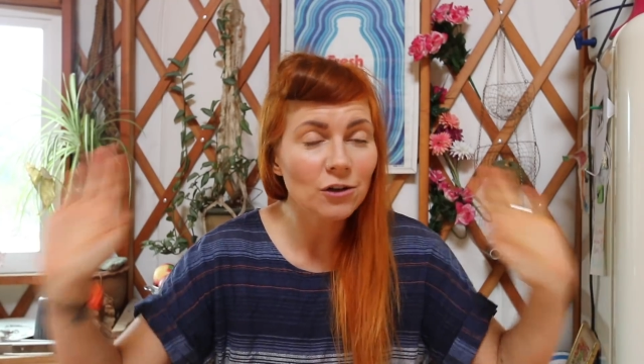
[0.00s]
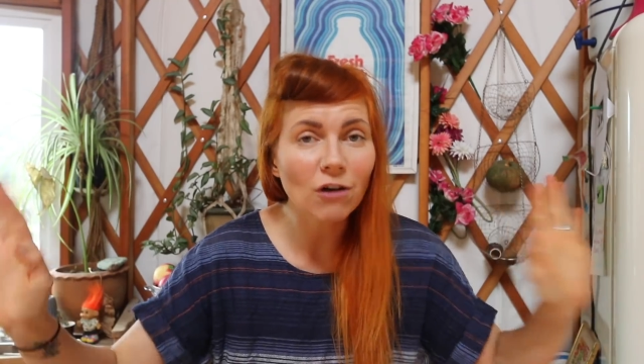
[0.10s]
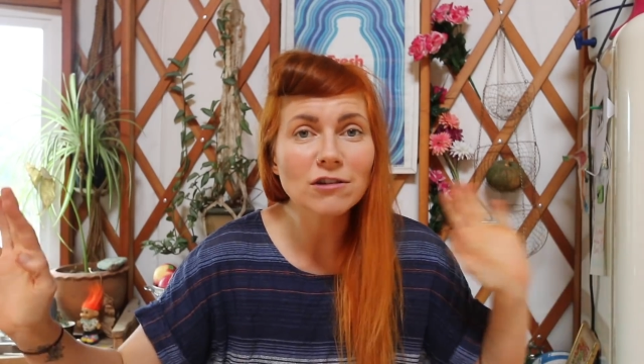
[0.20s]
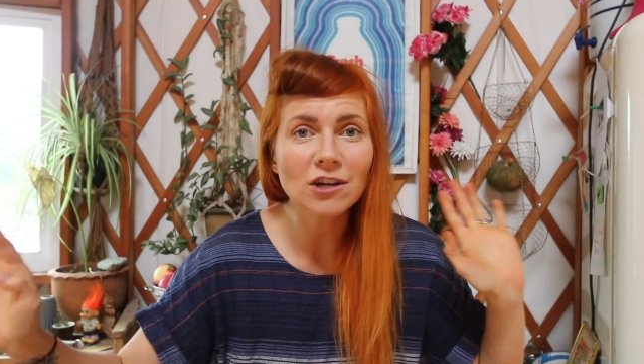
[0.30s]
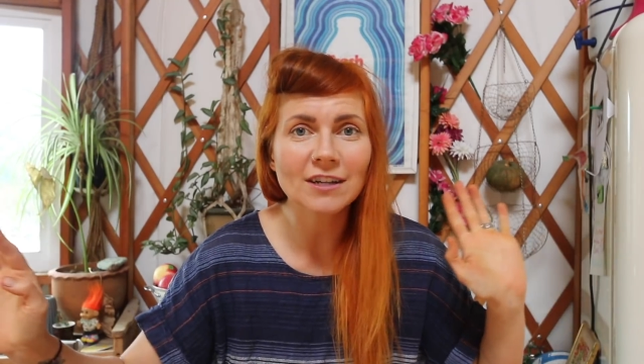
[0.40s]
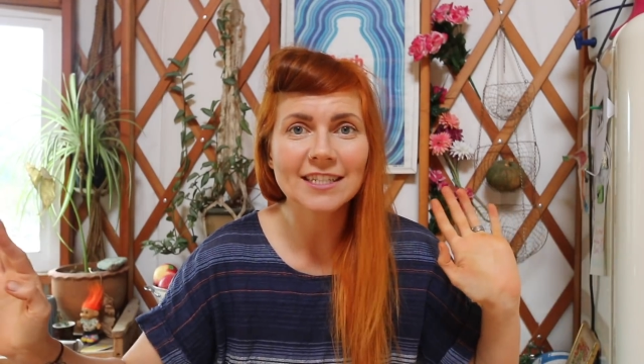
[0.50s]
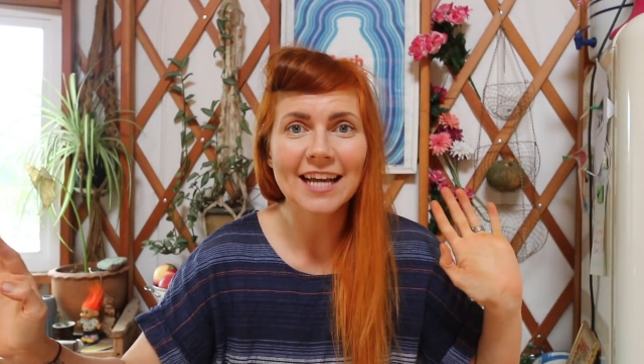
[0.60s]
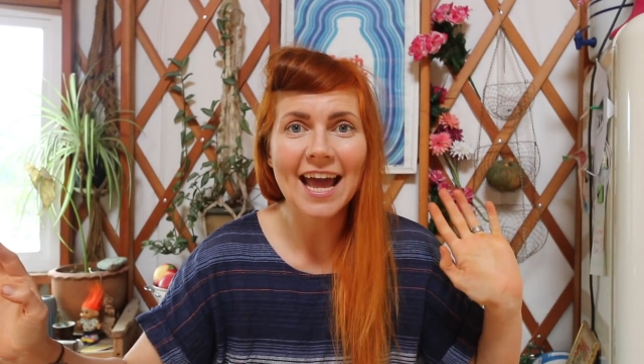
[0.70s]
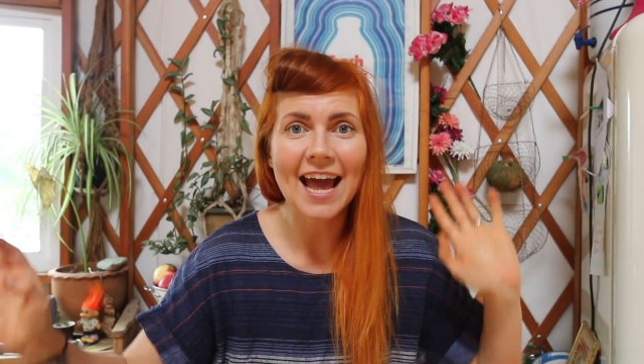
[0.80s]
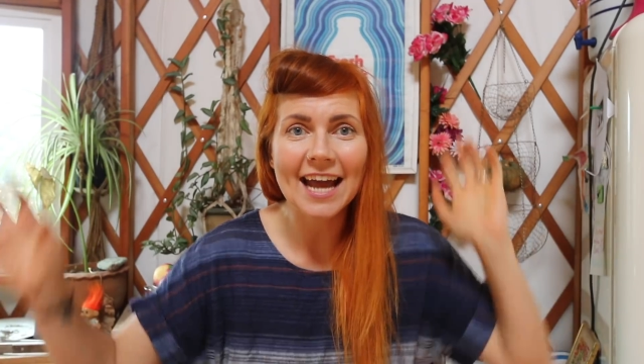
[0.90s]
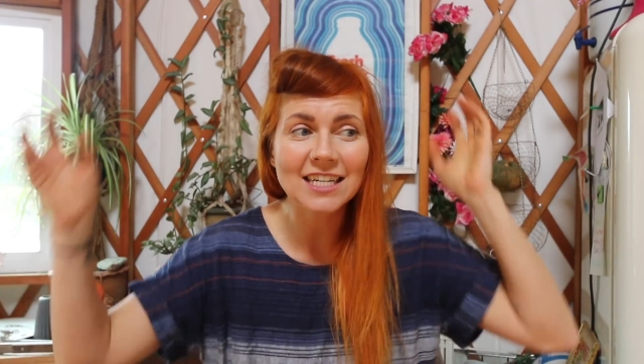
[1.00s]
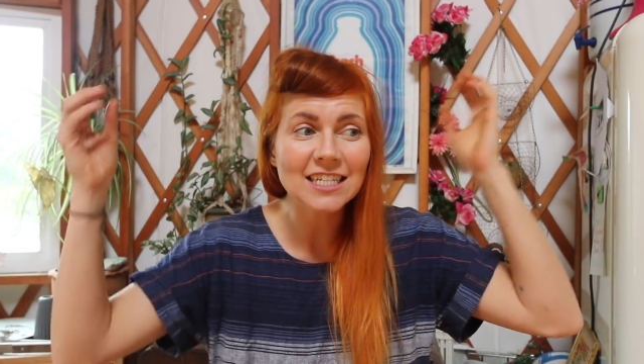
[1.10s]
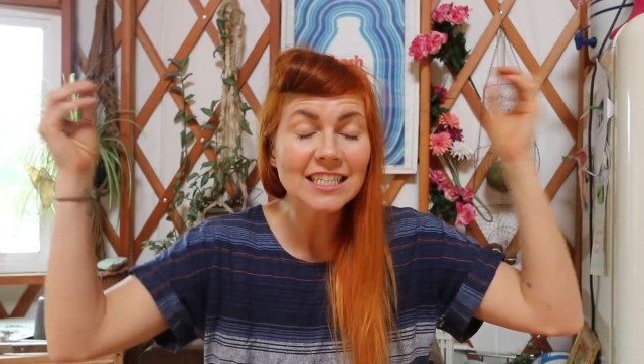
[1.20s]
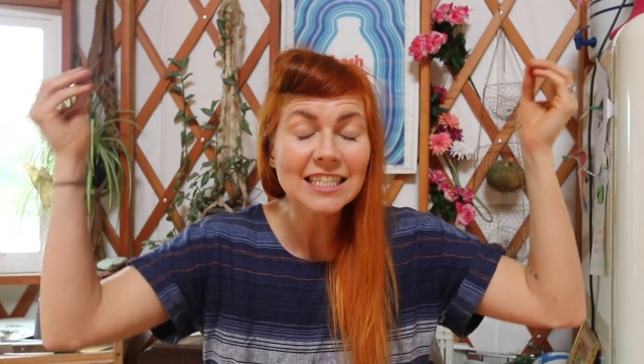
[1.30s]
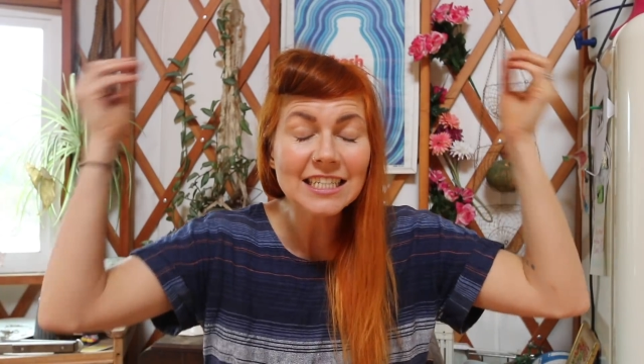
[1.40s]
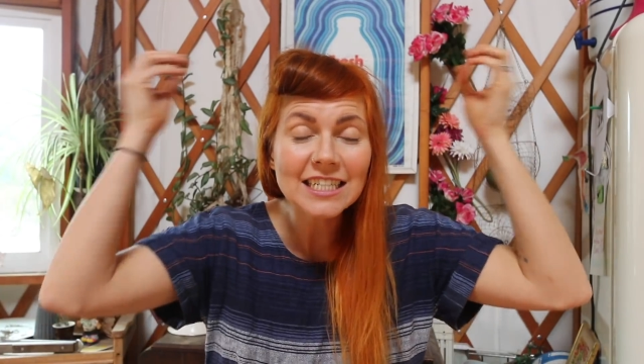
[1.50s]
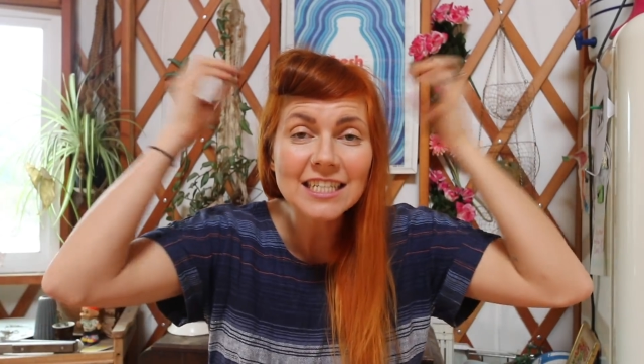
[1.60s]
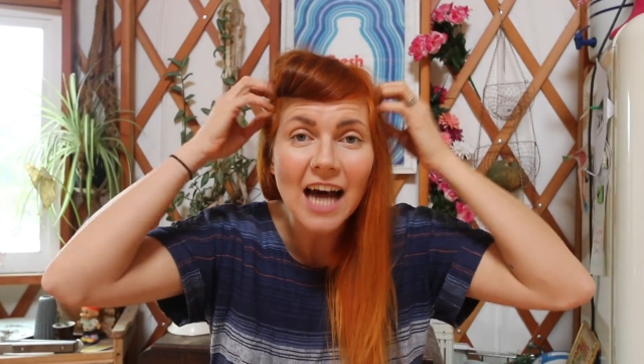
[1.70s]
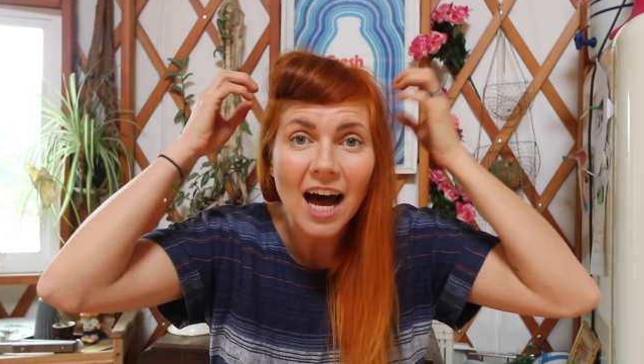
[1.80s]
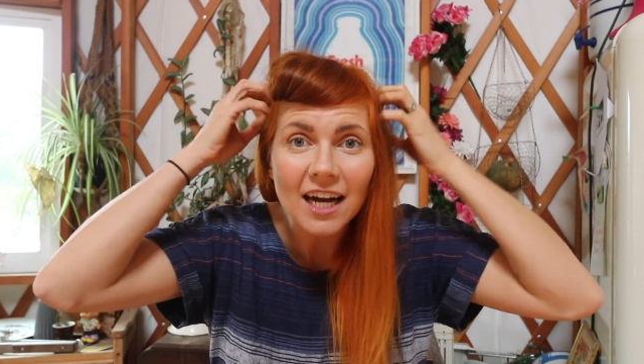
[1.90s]
non-toxic hair, it just
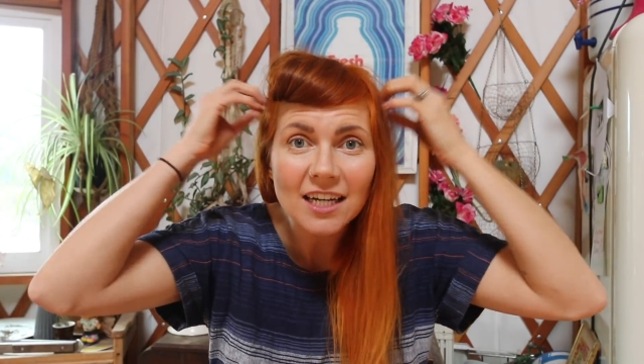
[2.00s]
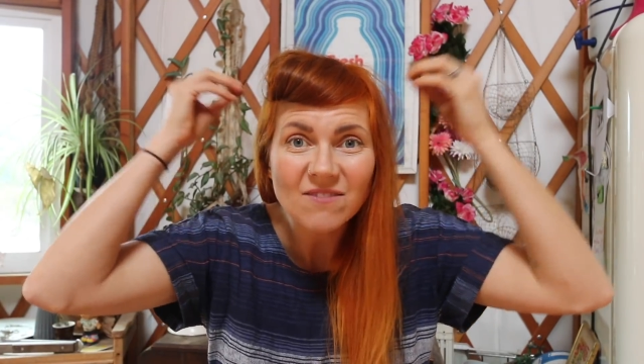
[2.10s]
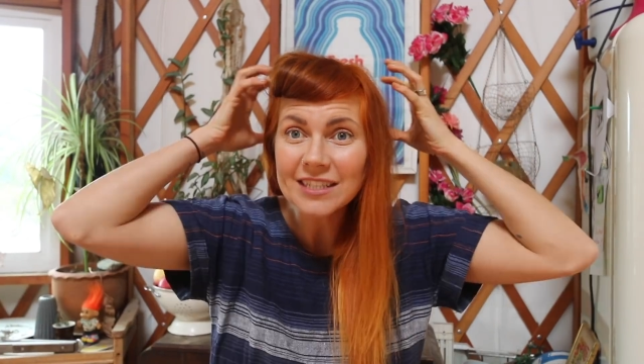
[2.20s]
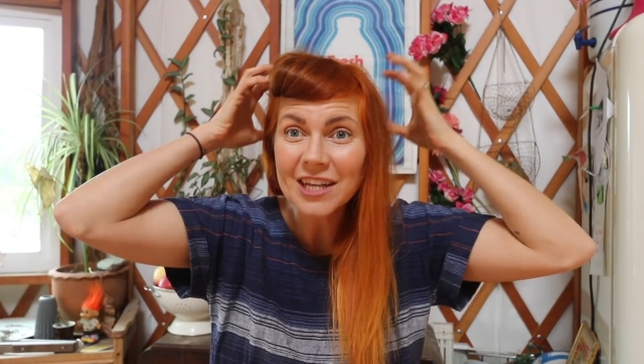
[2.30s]
stuck.